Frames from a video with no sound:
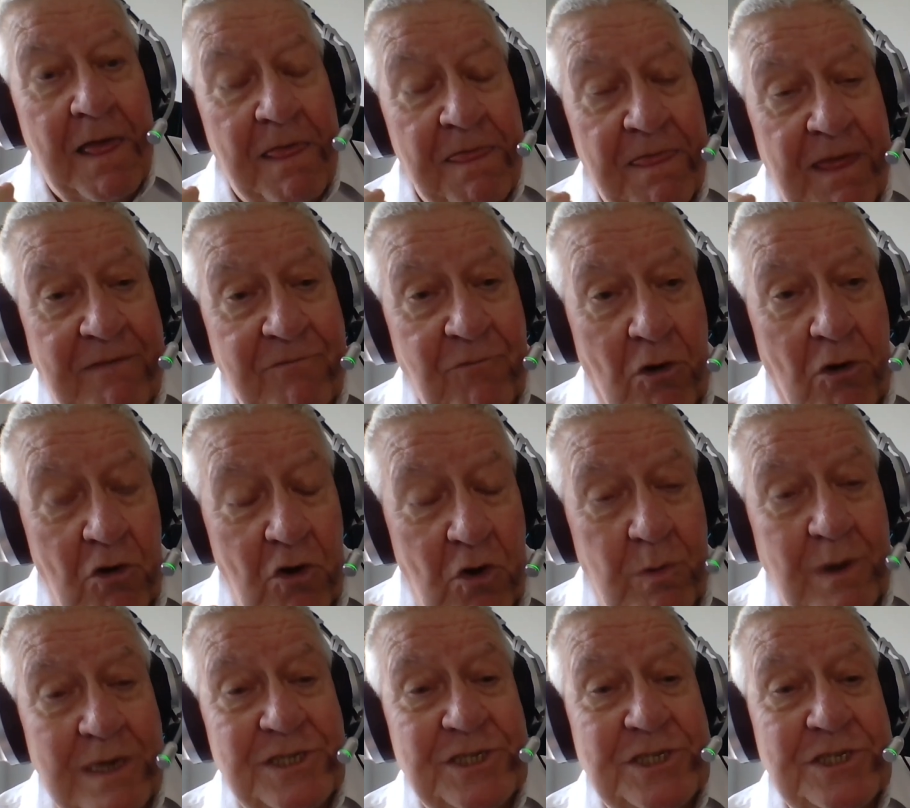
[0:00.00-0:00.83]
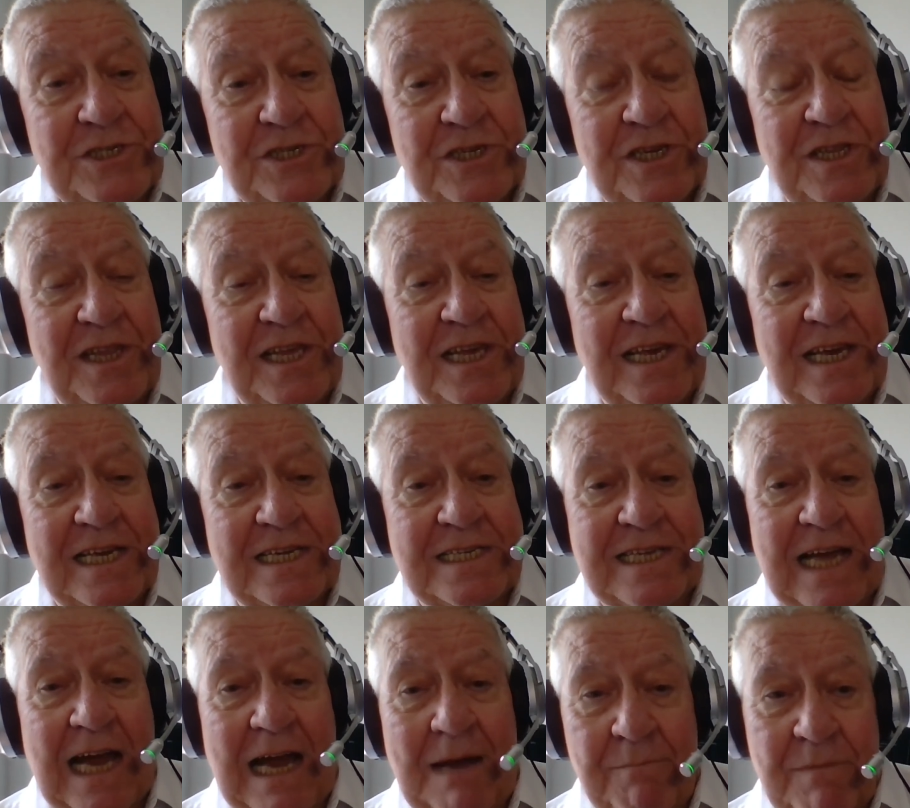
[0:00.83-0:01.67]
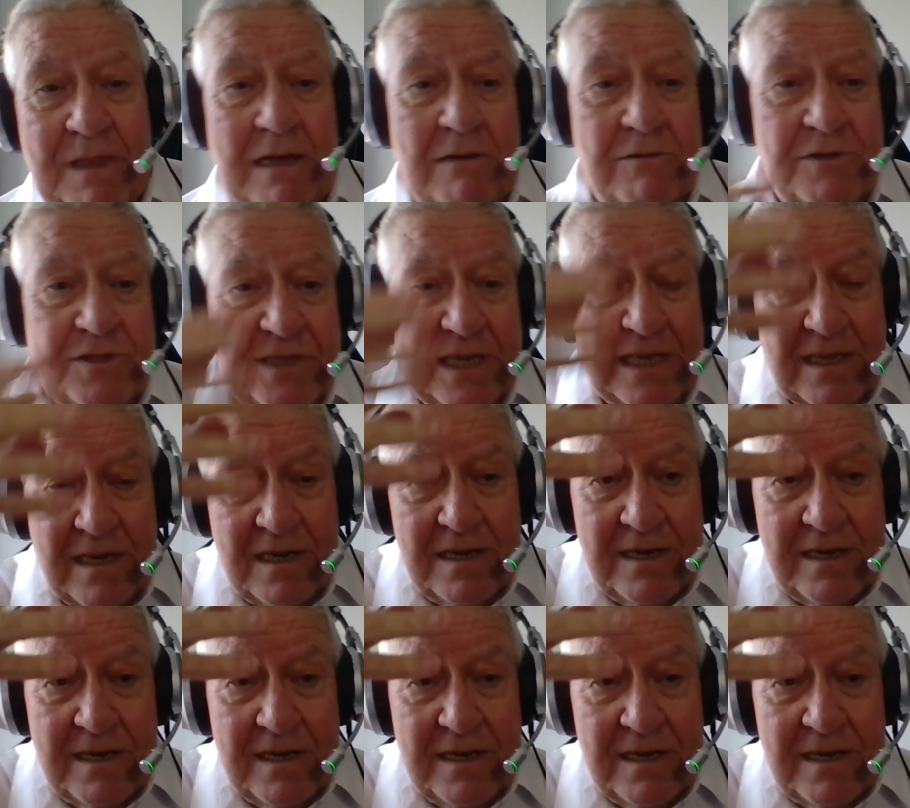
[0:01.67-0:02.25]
They've got questions in the exam. They'll set a